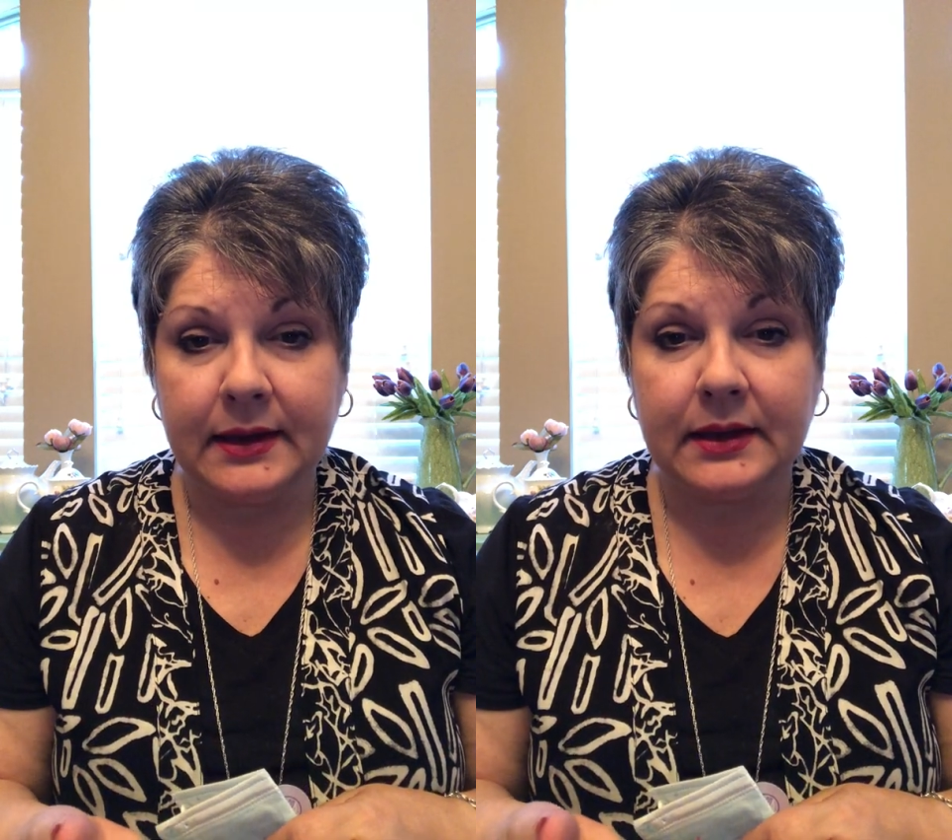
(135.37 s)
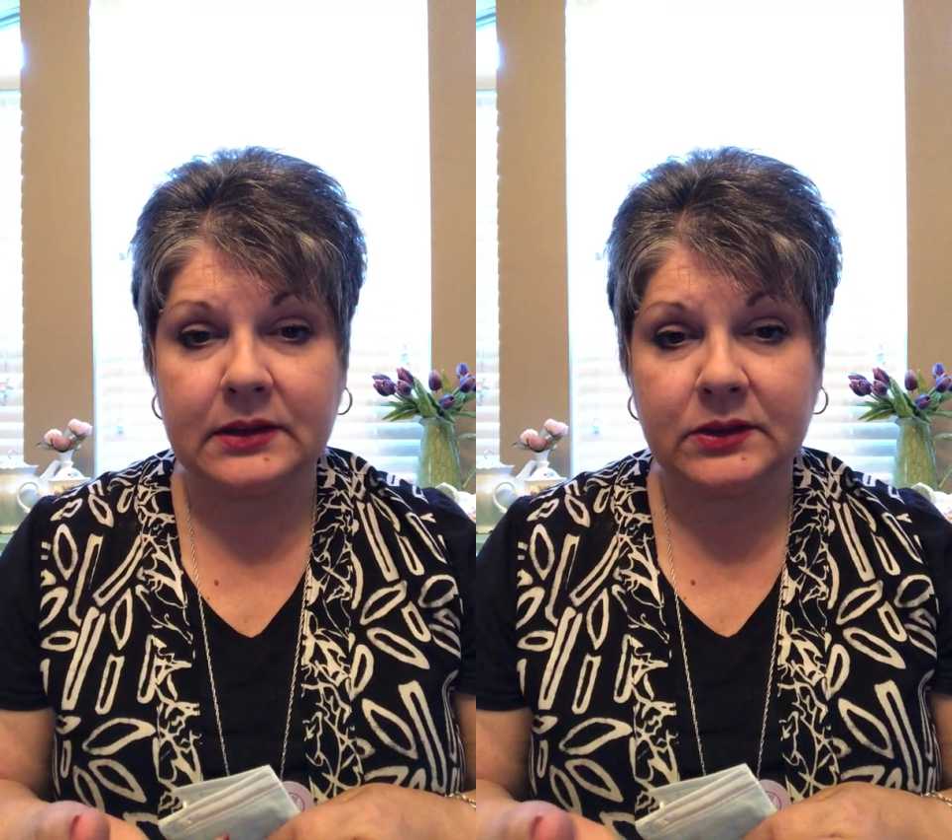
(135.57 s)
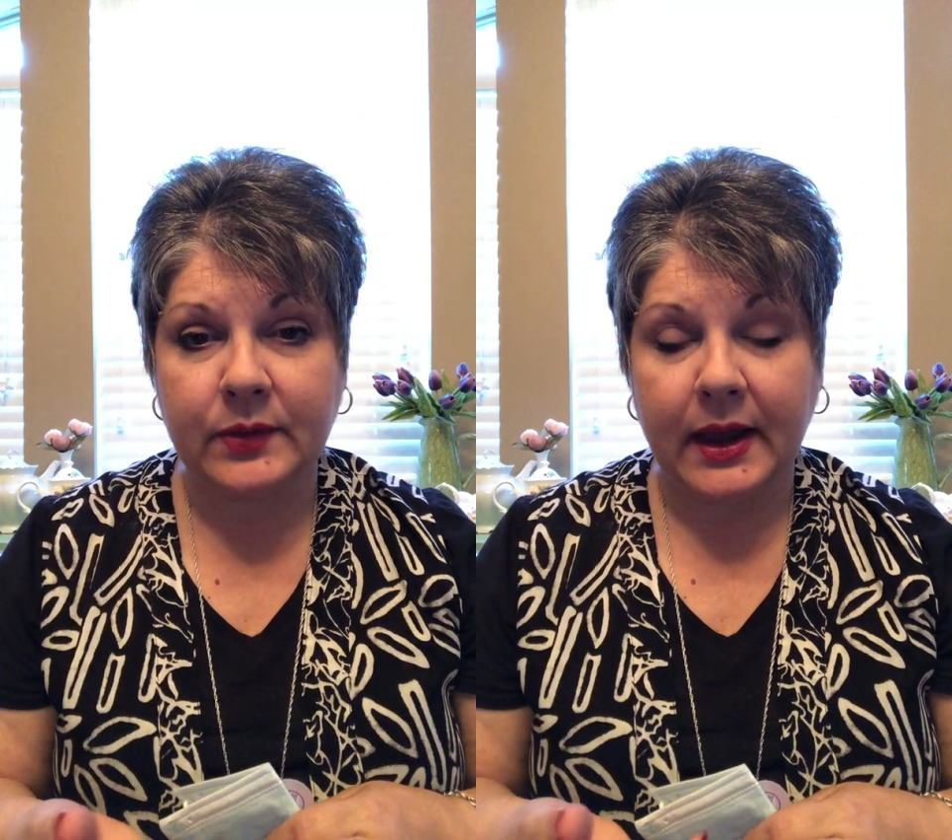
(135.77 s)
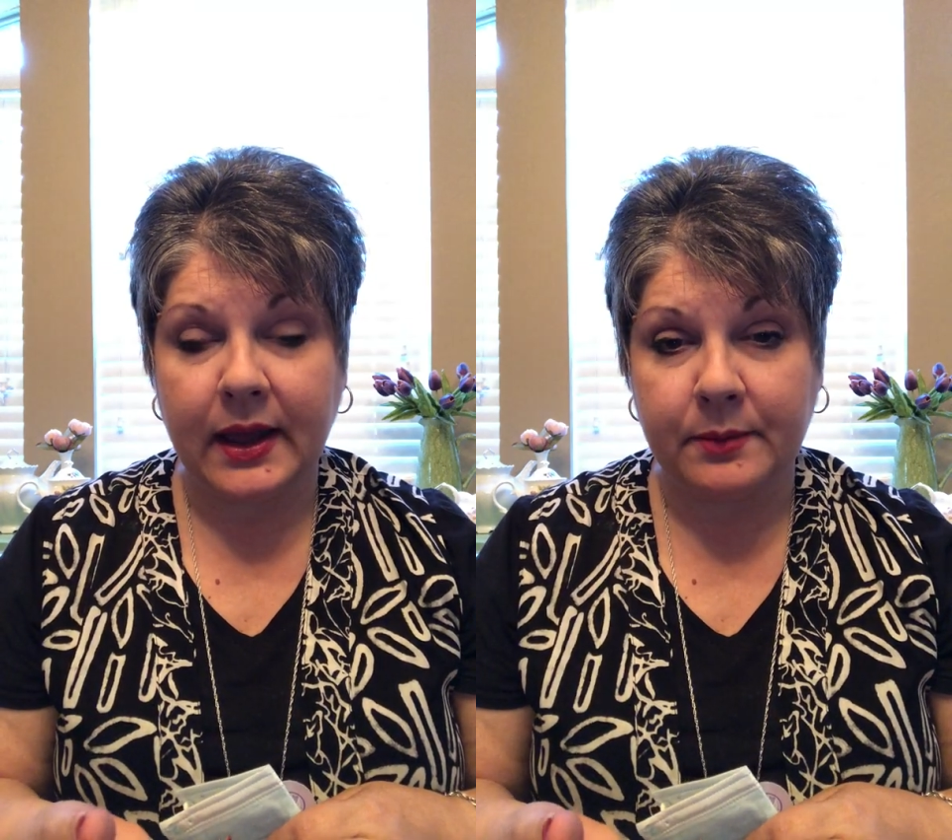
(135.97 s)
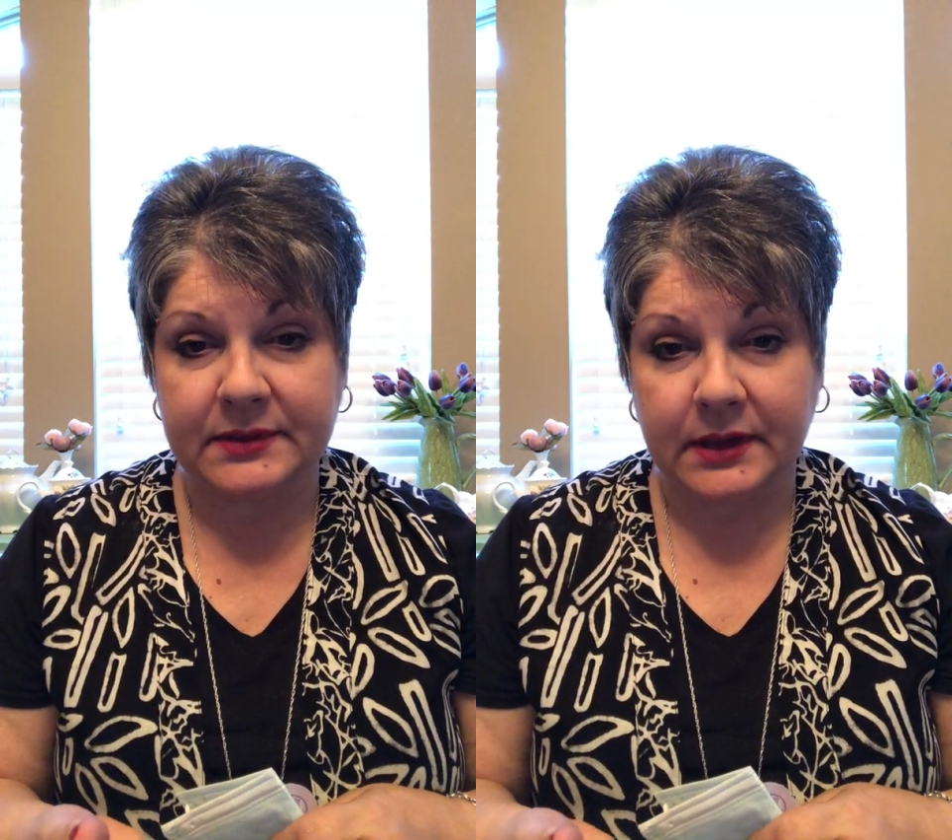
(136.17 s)
And so that
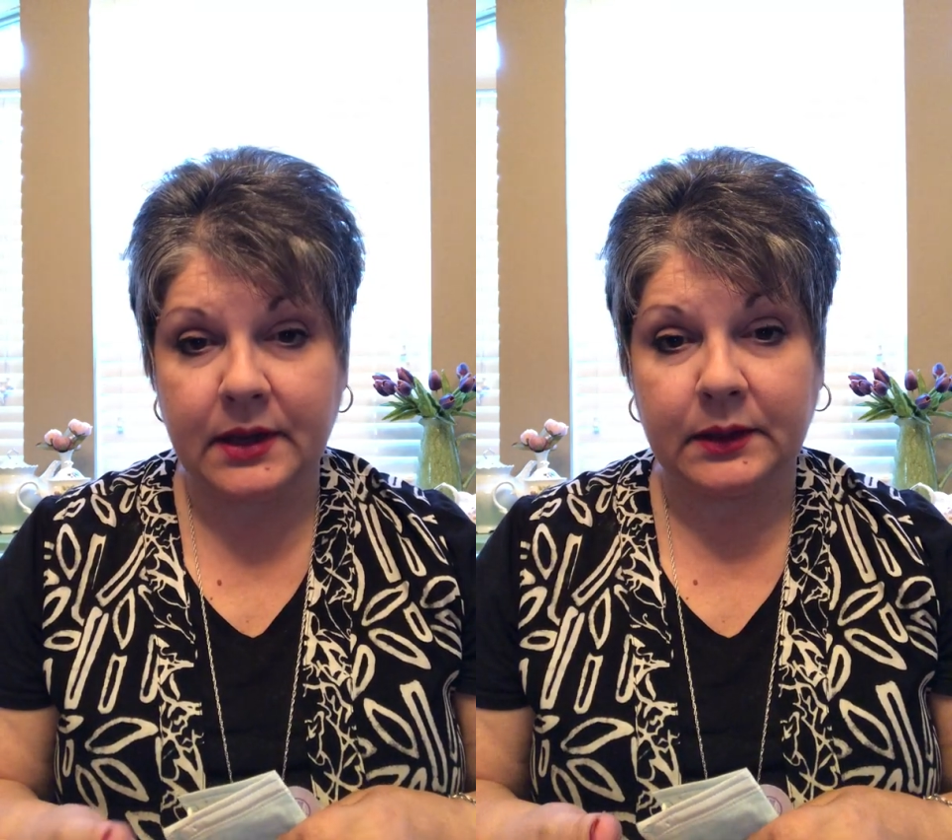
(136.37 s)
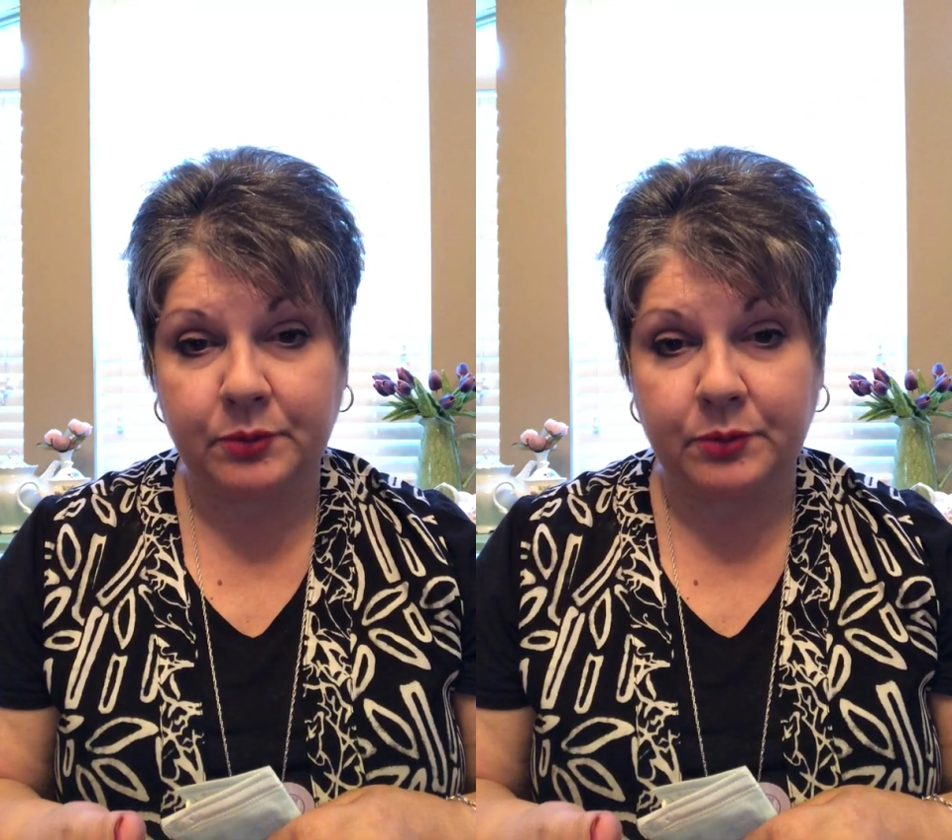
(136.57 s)
helps the healing